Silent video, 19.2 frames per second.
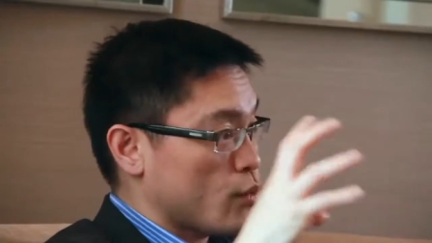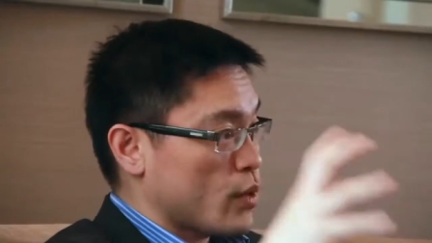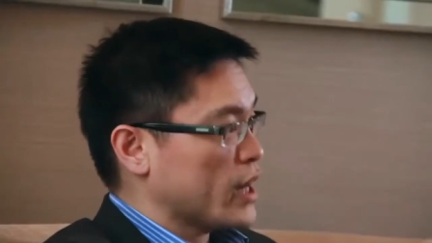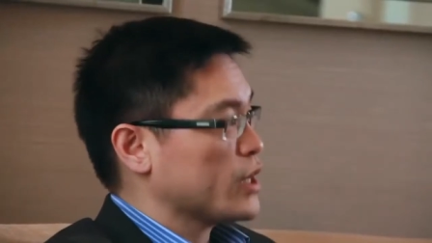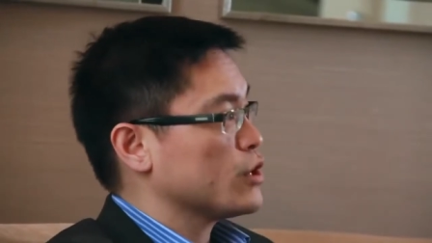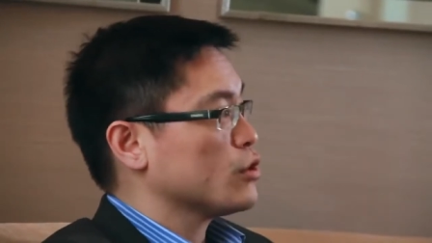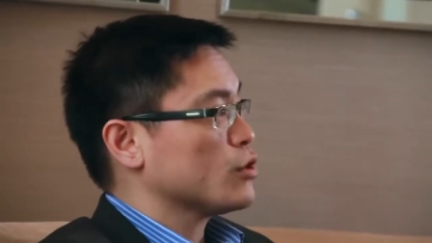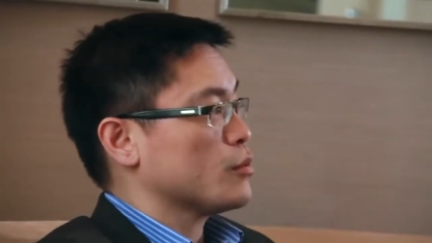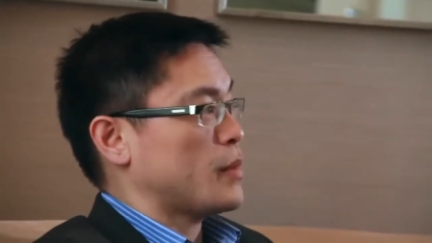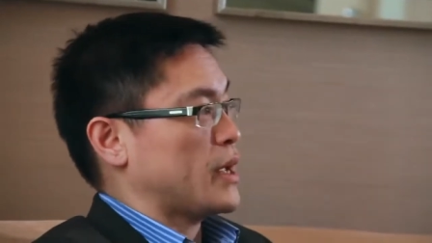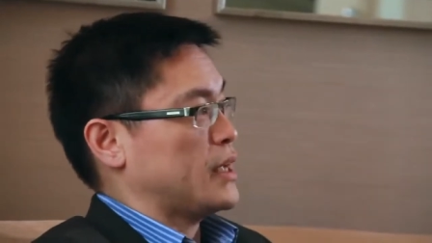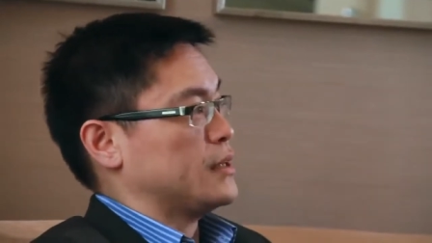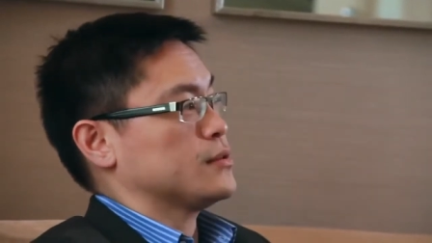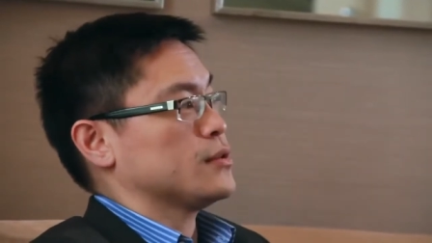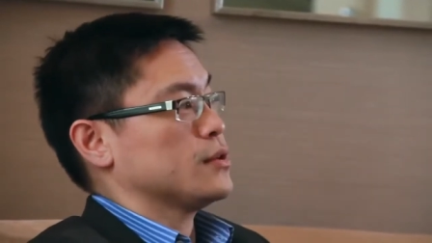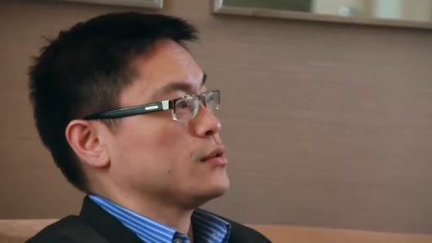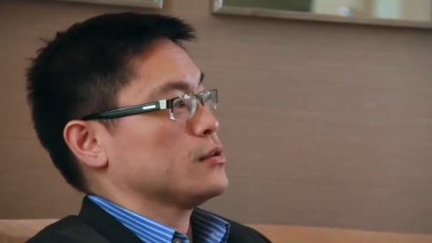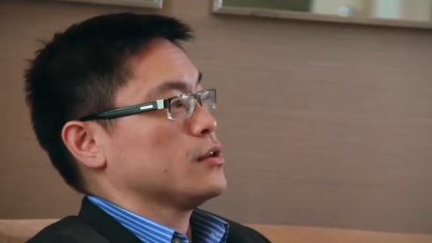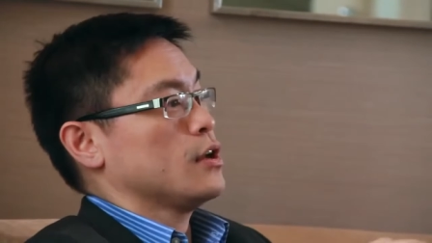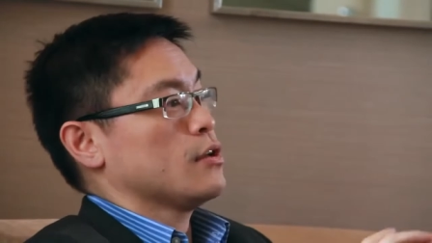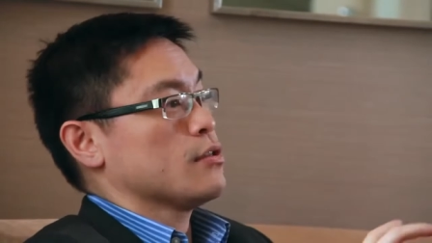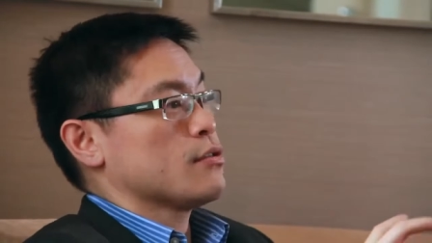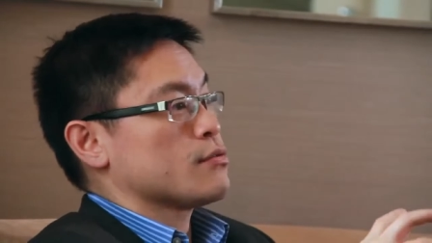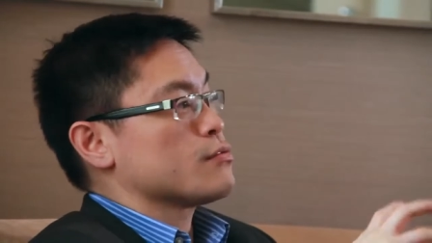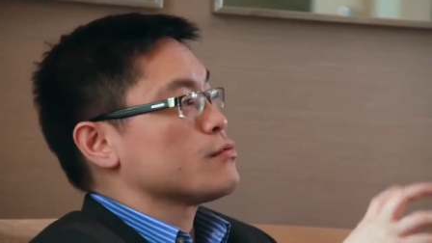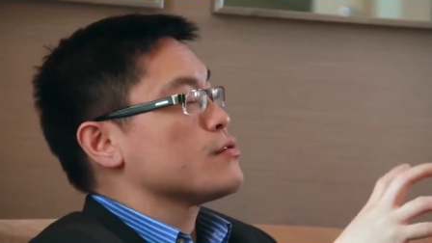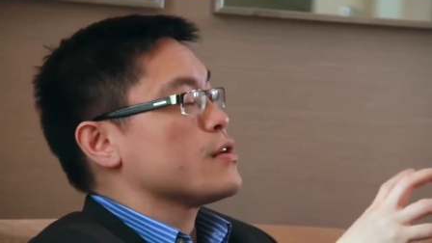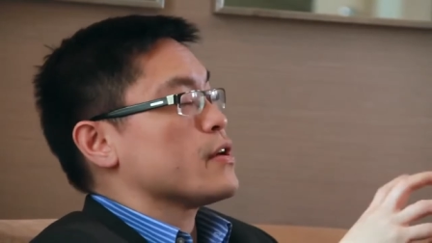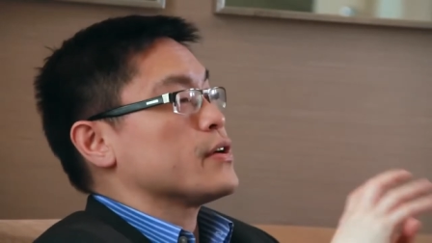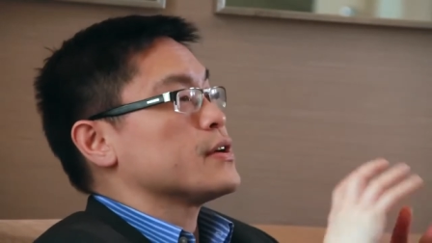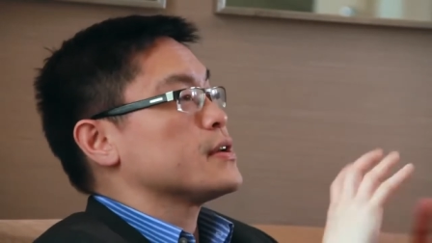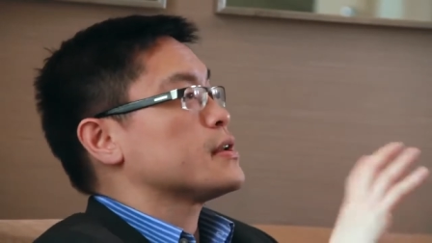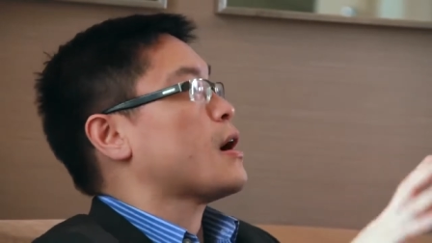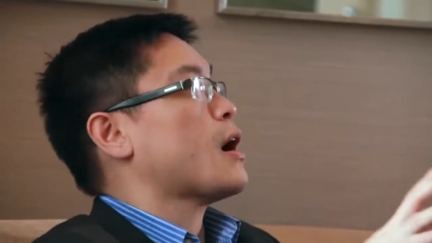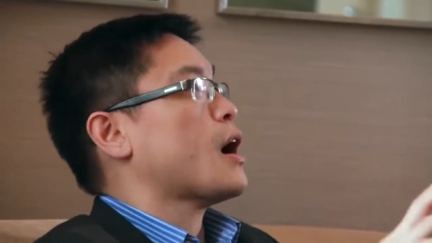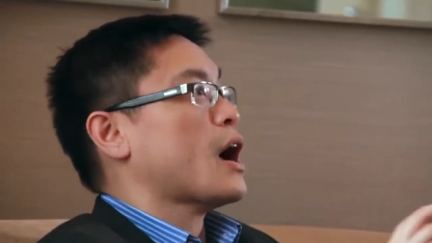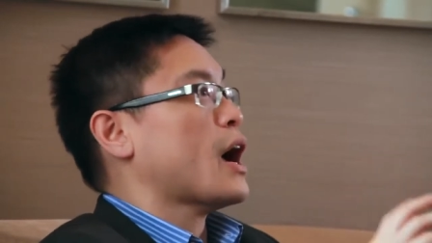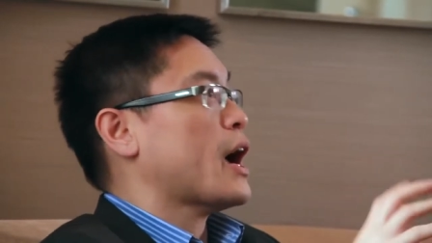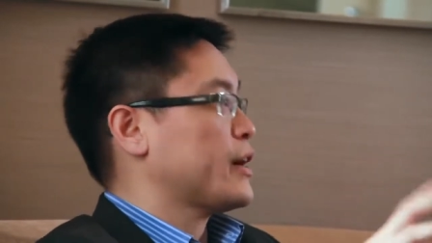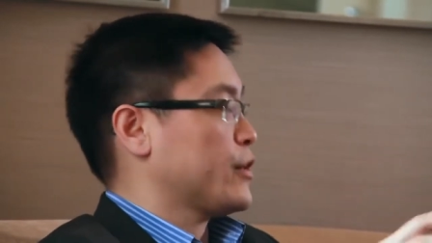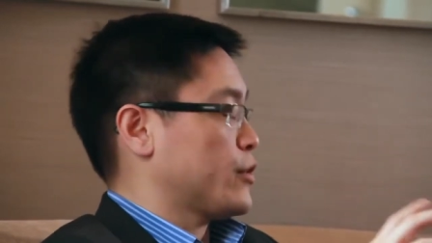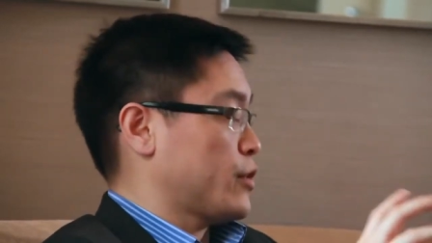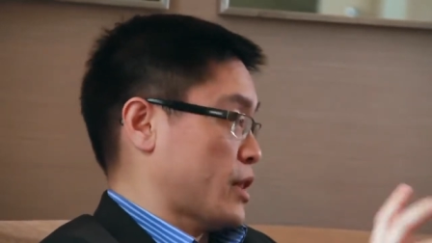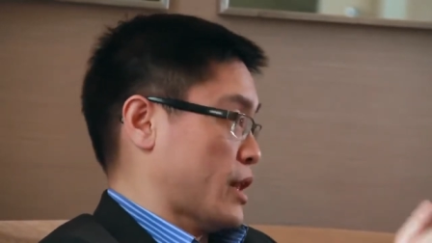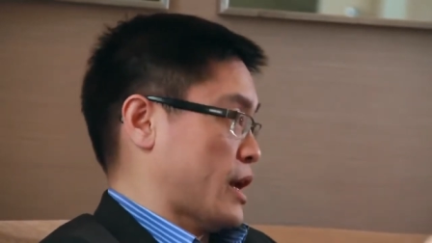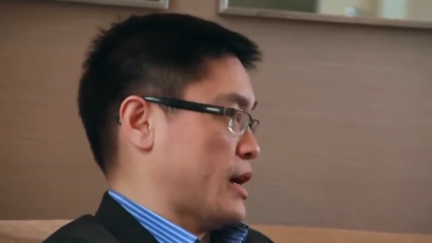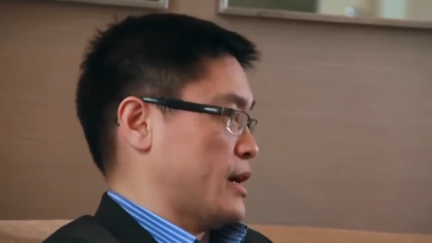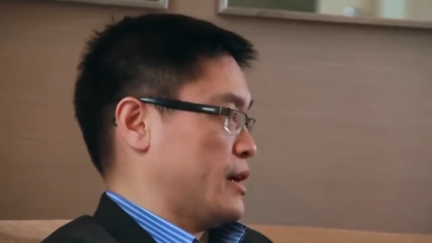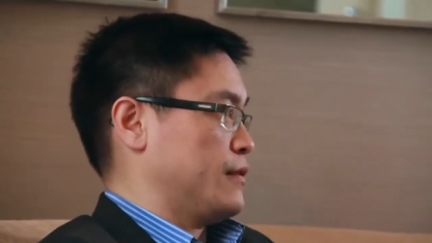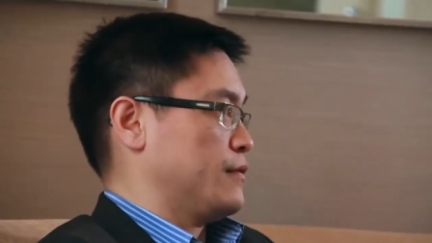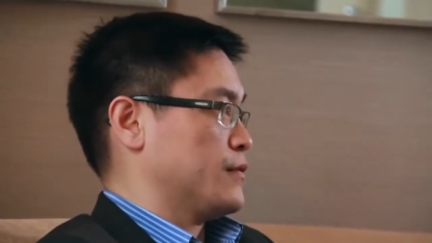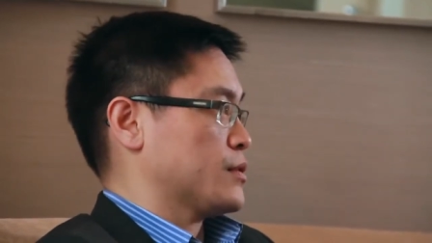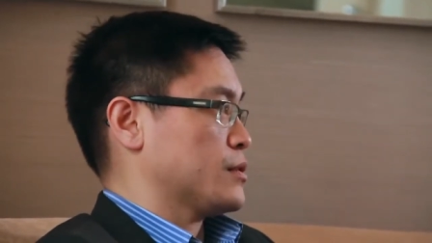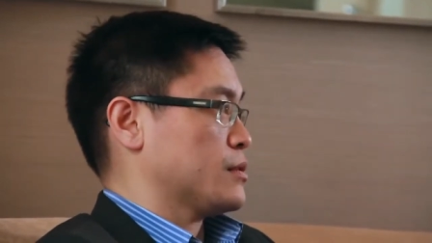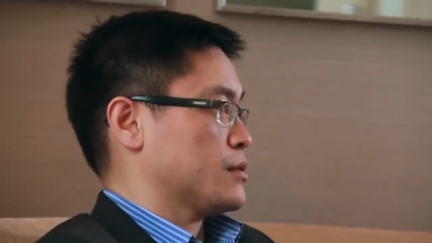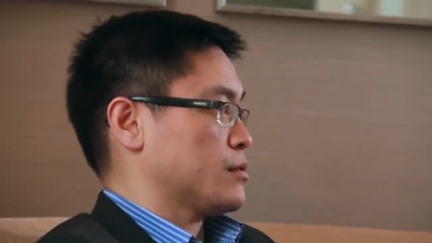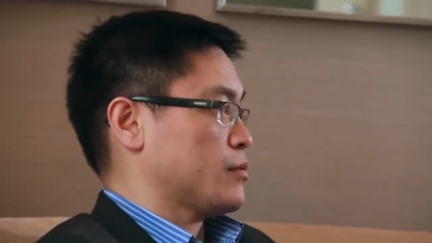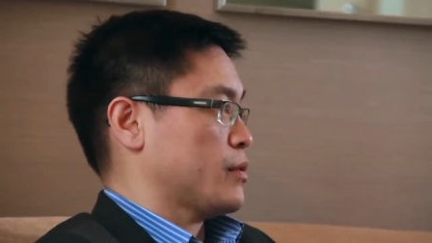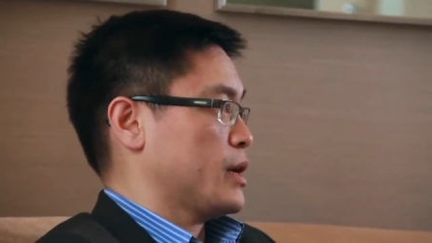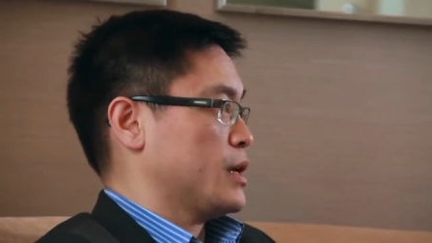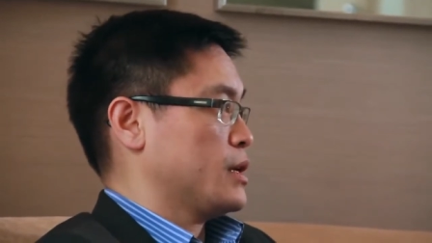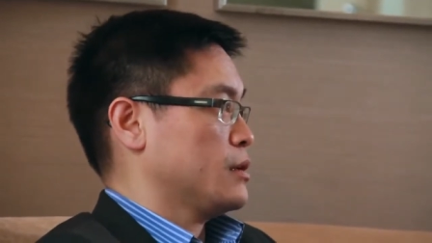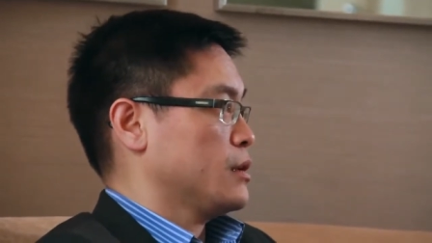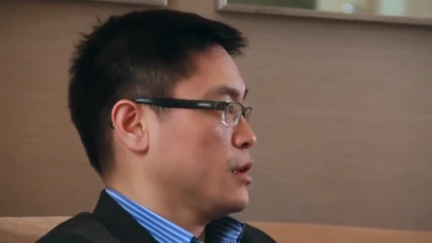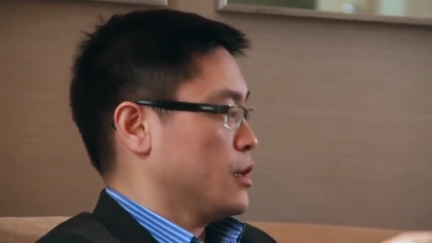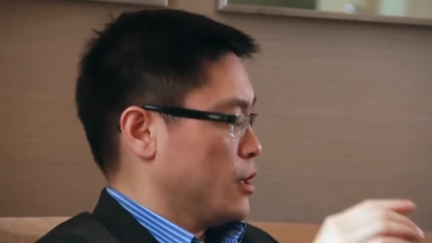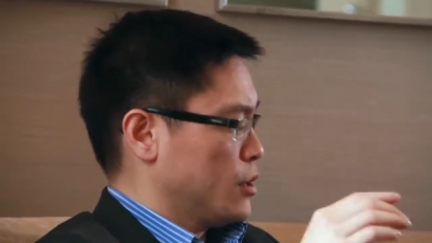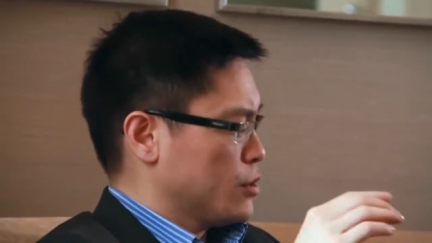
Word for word: a regular basis through their entire lives, right?